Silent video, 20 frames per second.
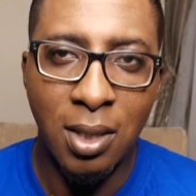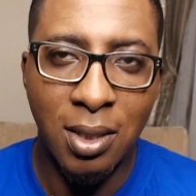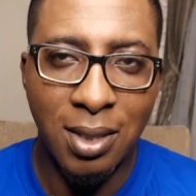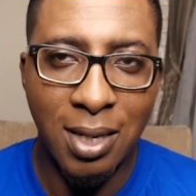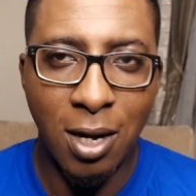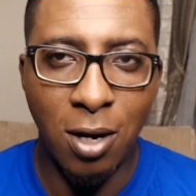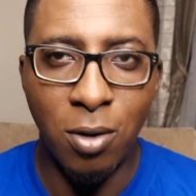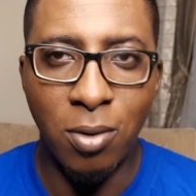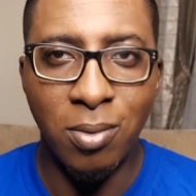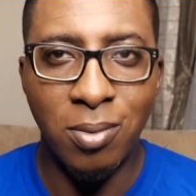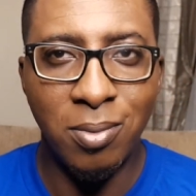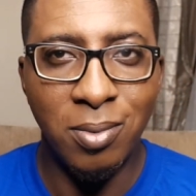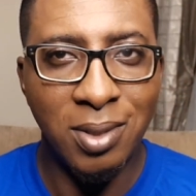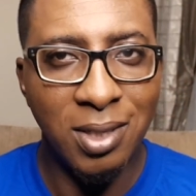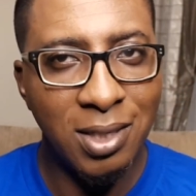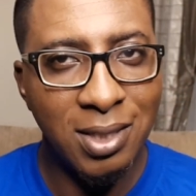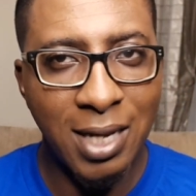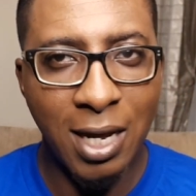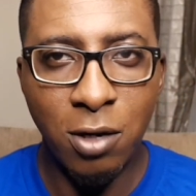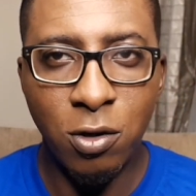Now,
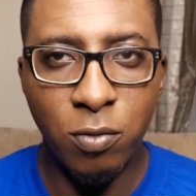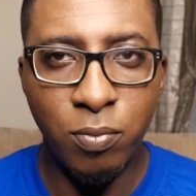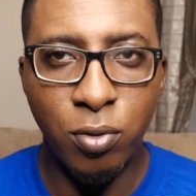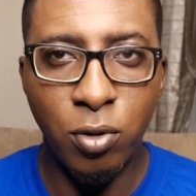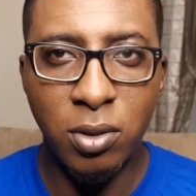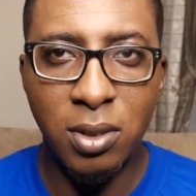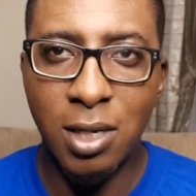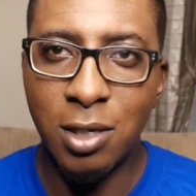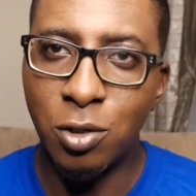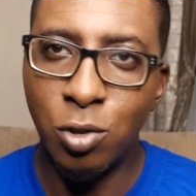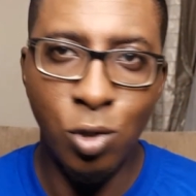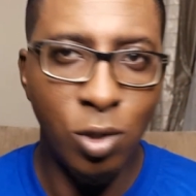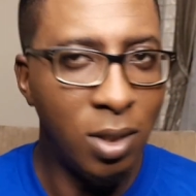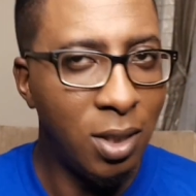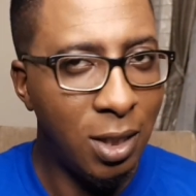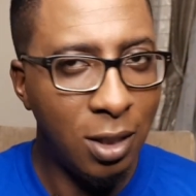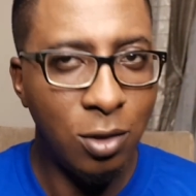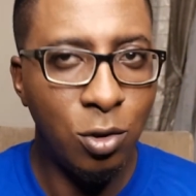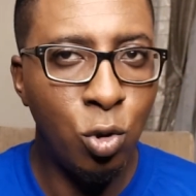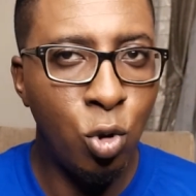this kind of project,
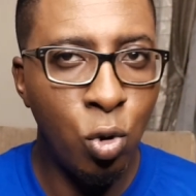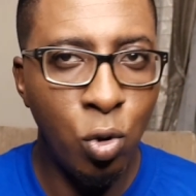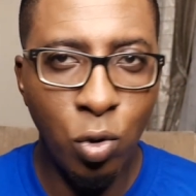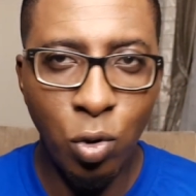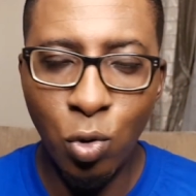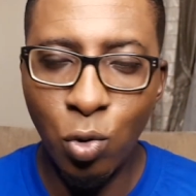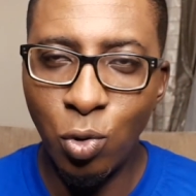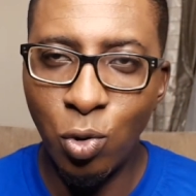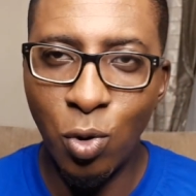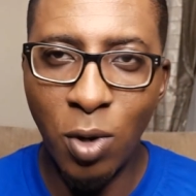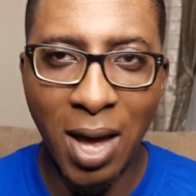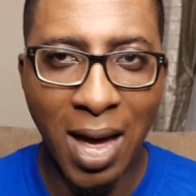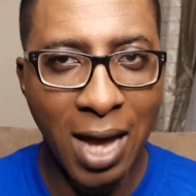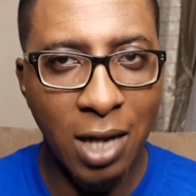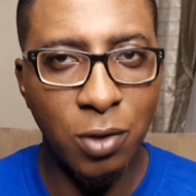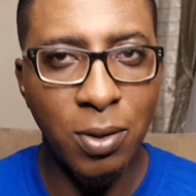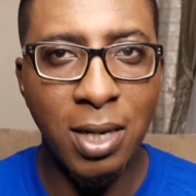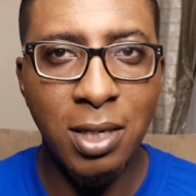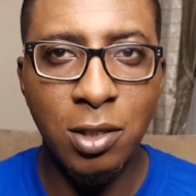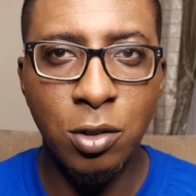you
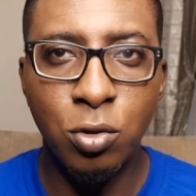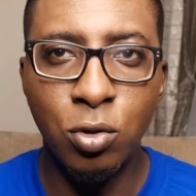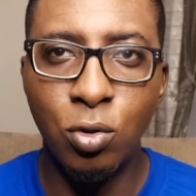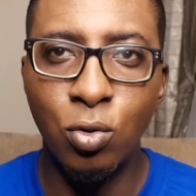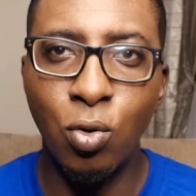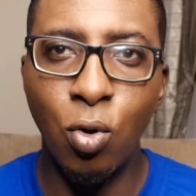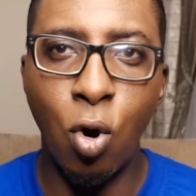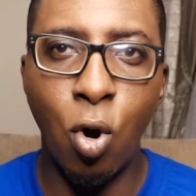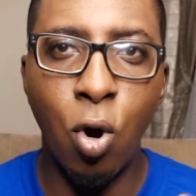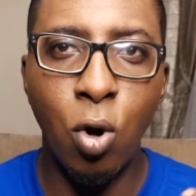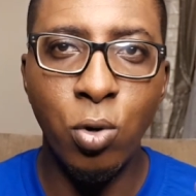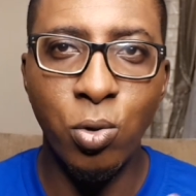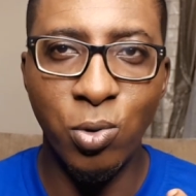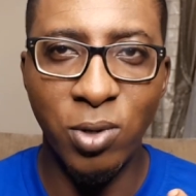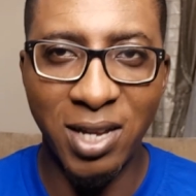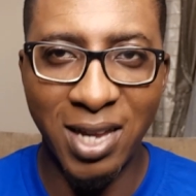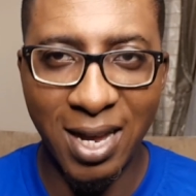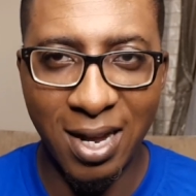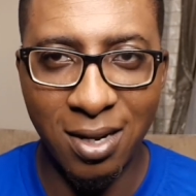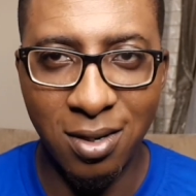actually need to do all you
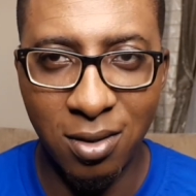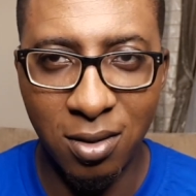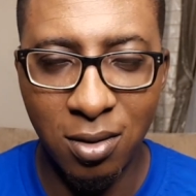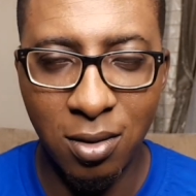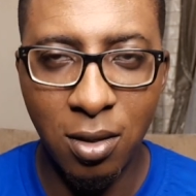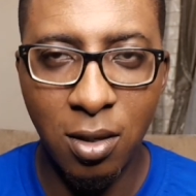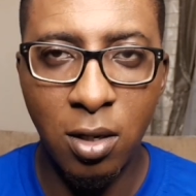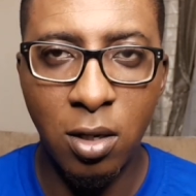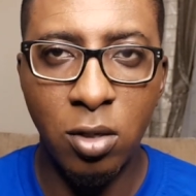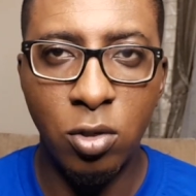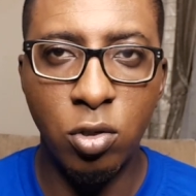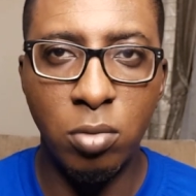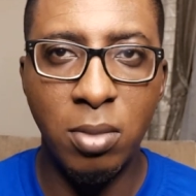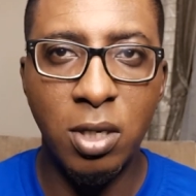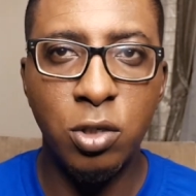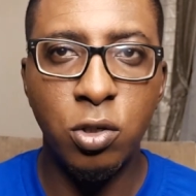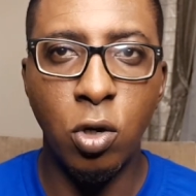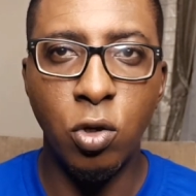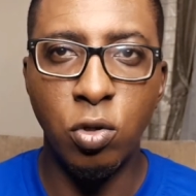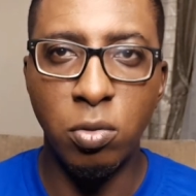can to
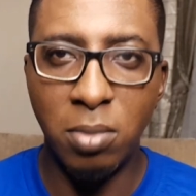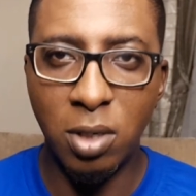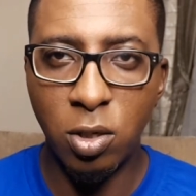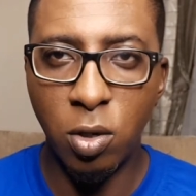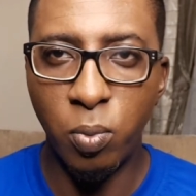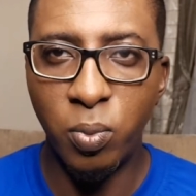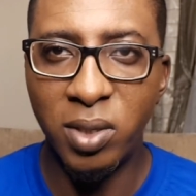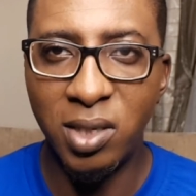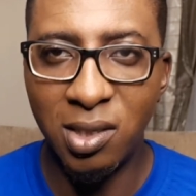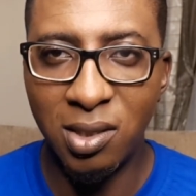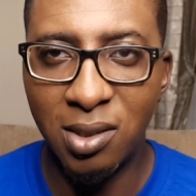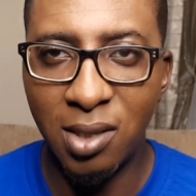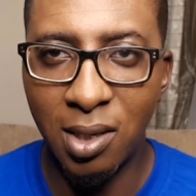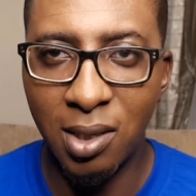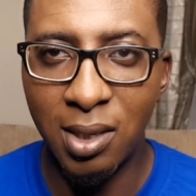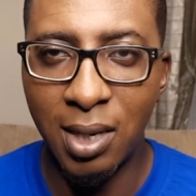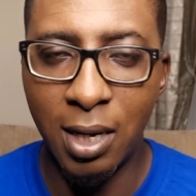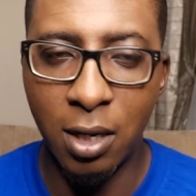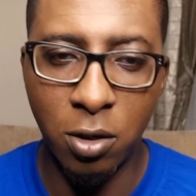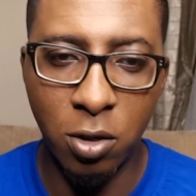make sure you meet up with this
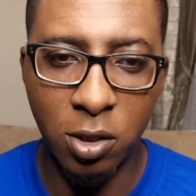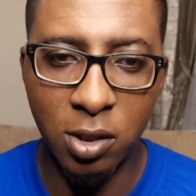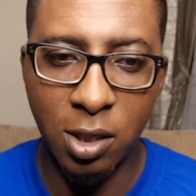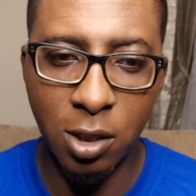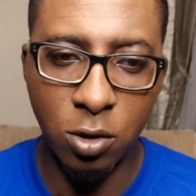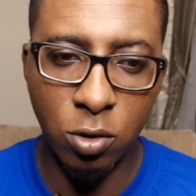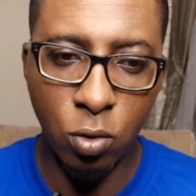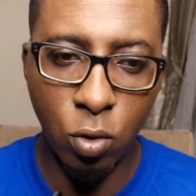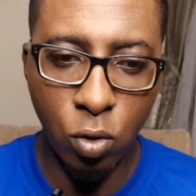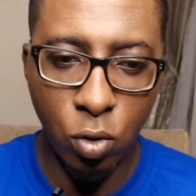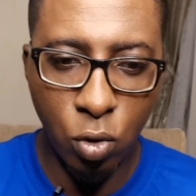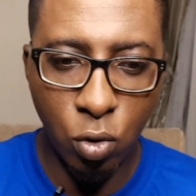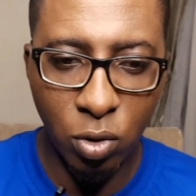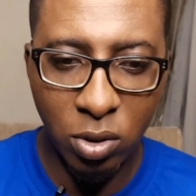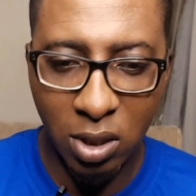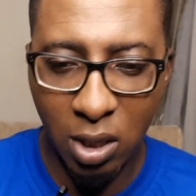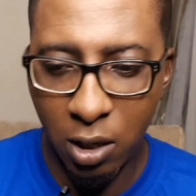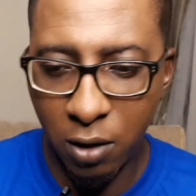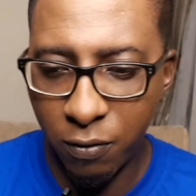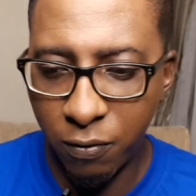deadline, because there's no
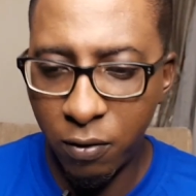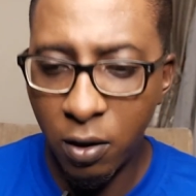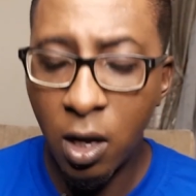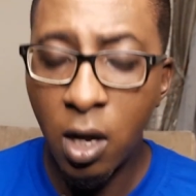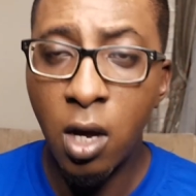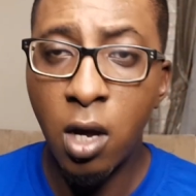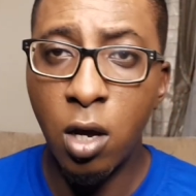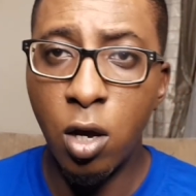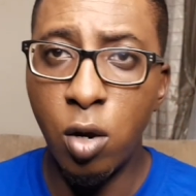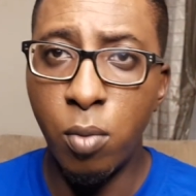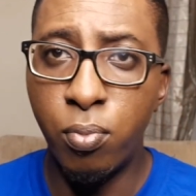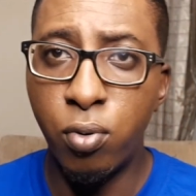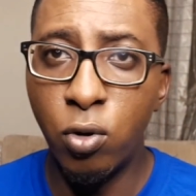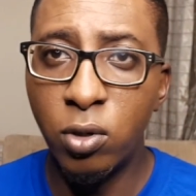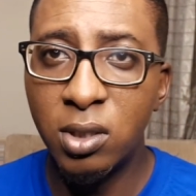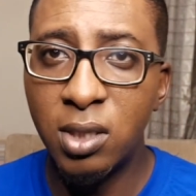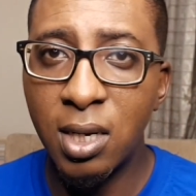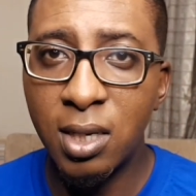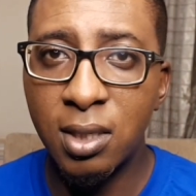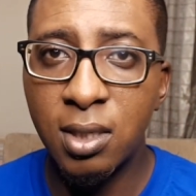use if a
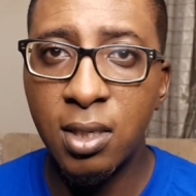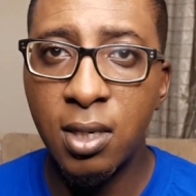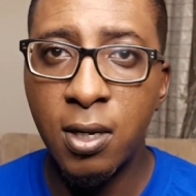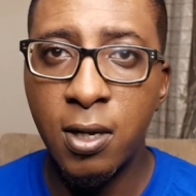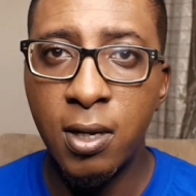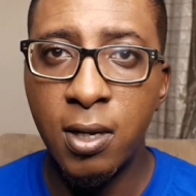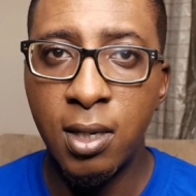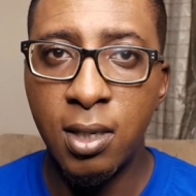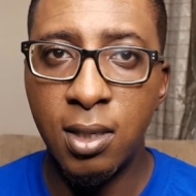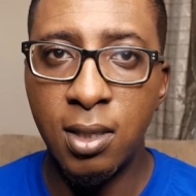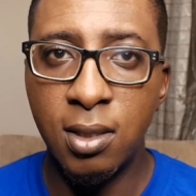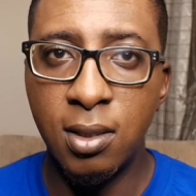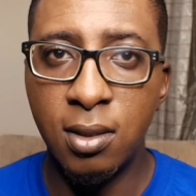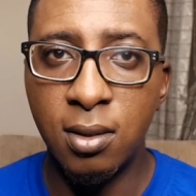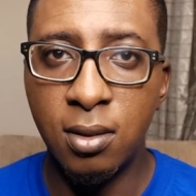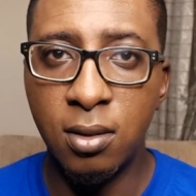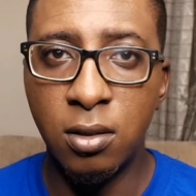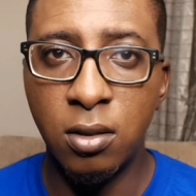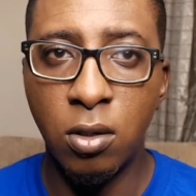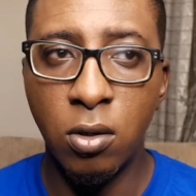project
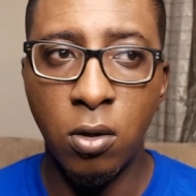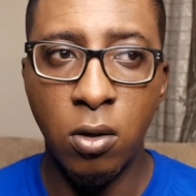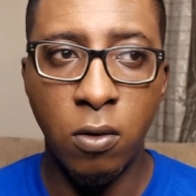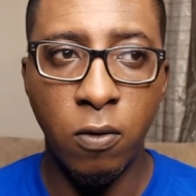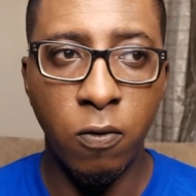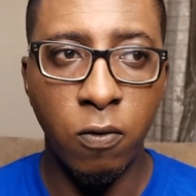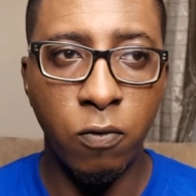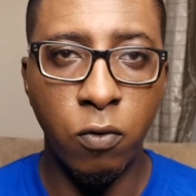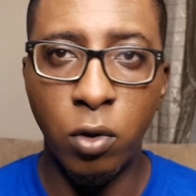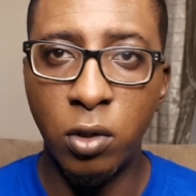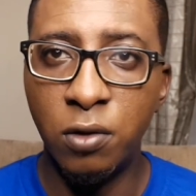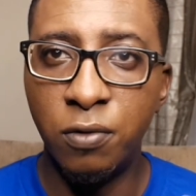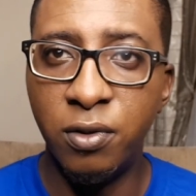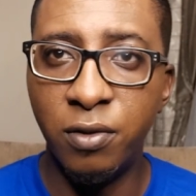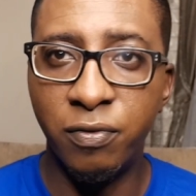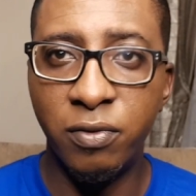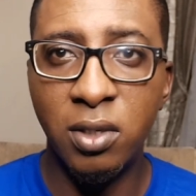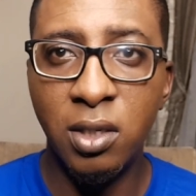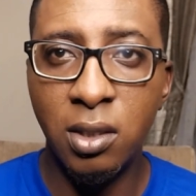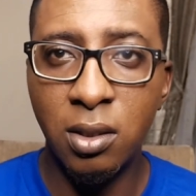is for the
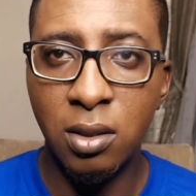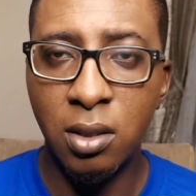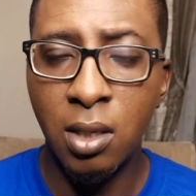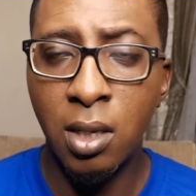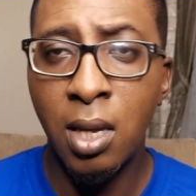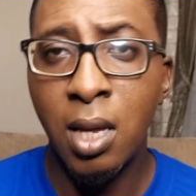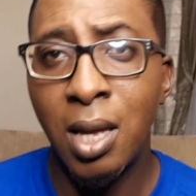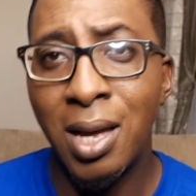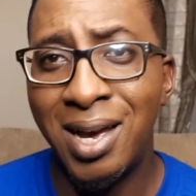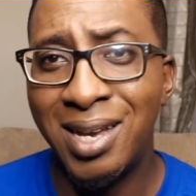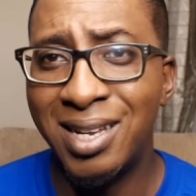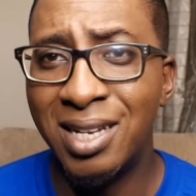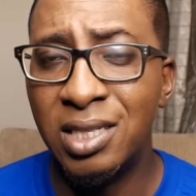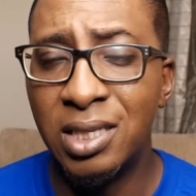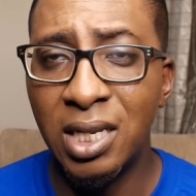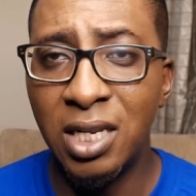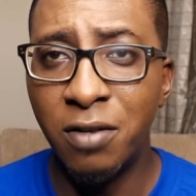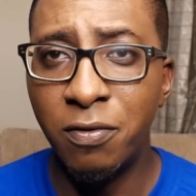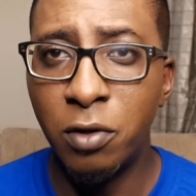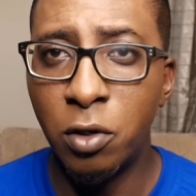15th and you're
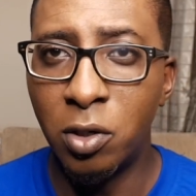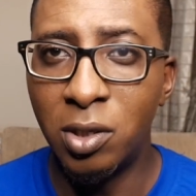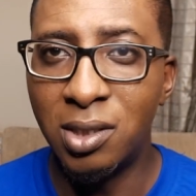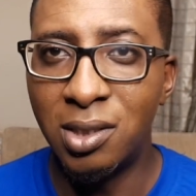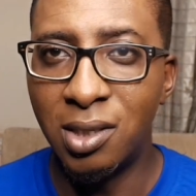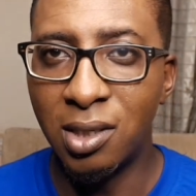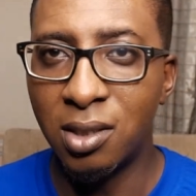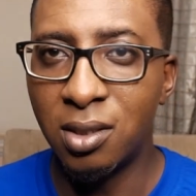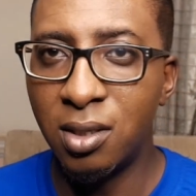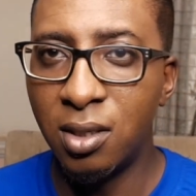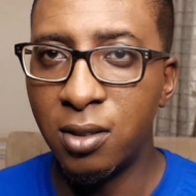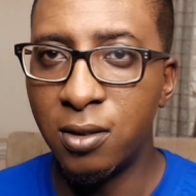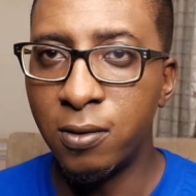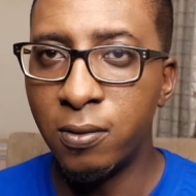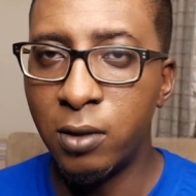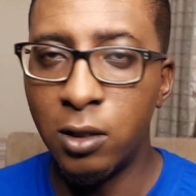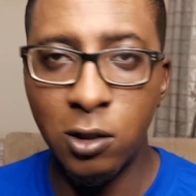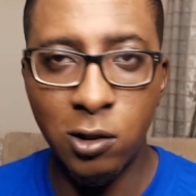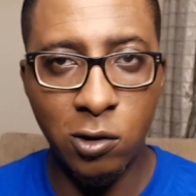delivering on the 16th.